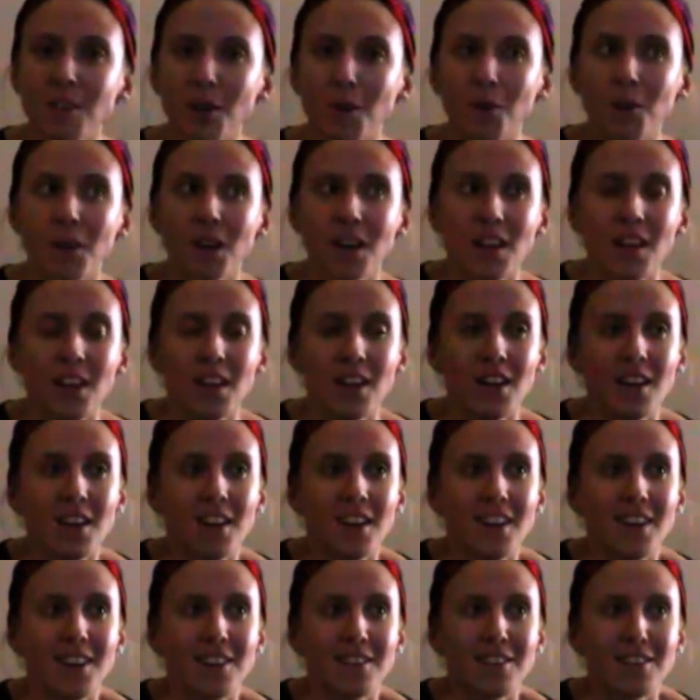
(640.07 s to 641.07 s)
So
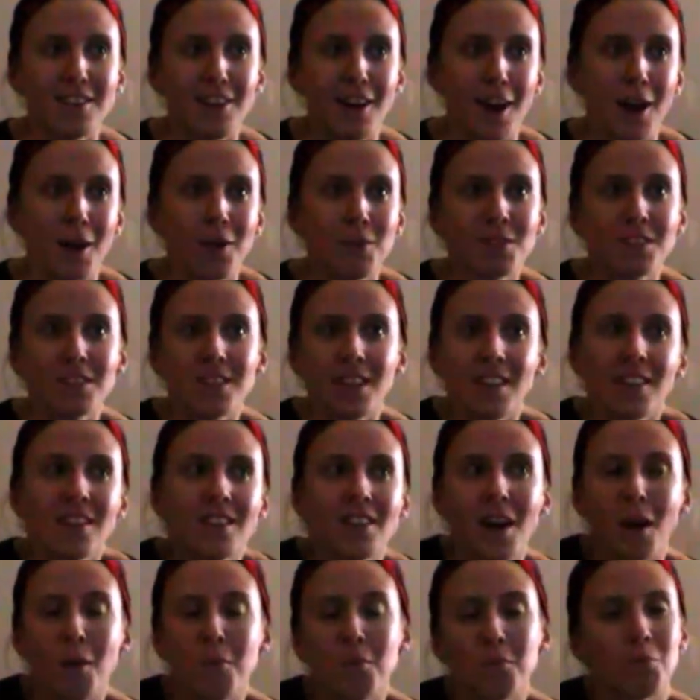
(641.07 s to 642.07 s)
I would say
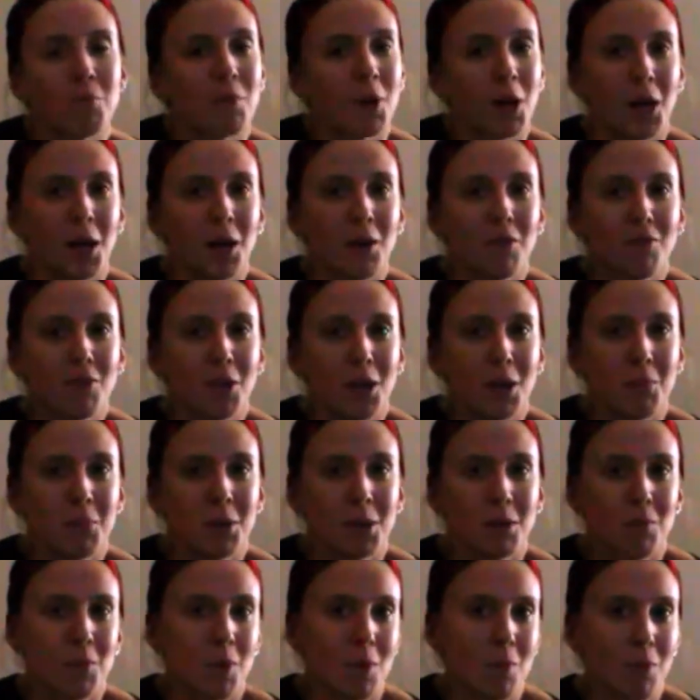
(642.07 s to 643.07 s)
that not very
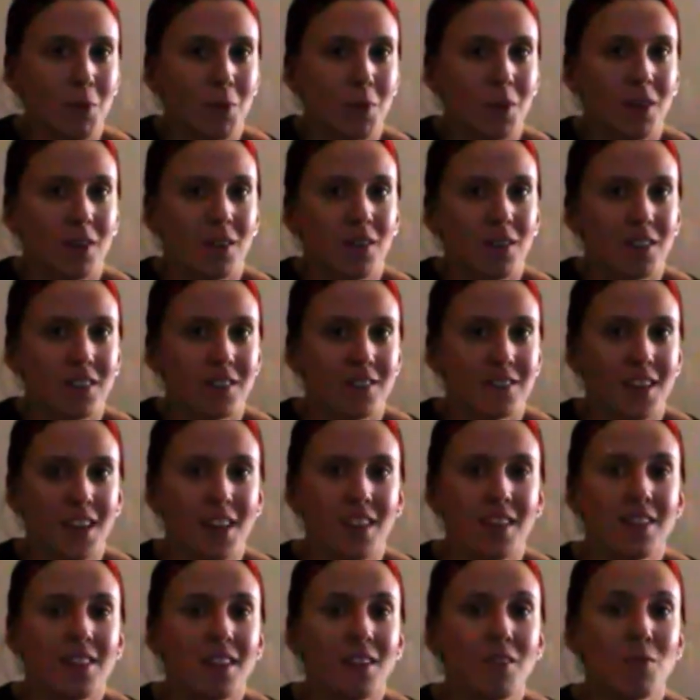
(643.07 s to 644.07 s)
many people can say
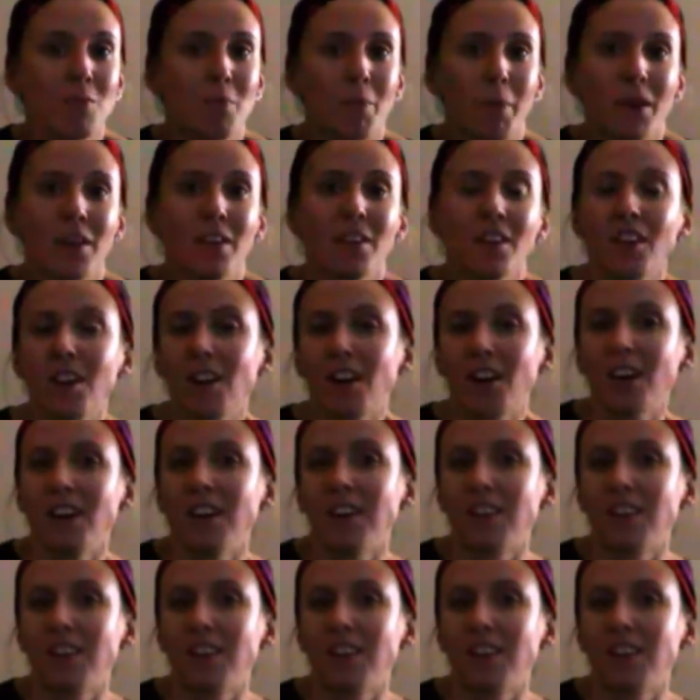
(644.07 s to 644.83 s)
that they've been here,